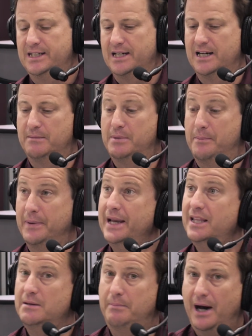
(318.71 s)
Uh, but
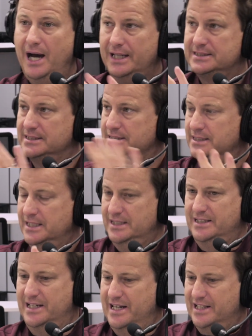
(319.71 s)
being in the box is,
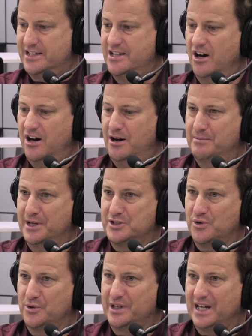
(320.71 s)
and it's calm and
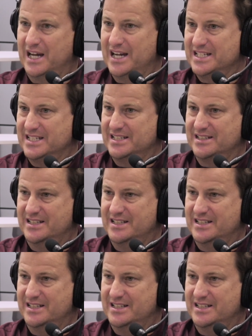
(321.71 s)
it's organized yeah.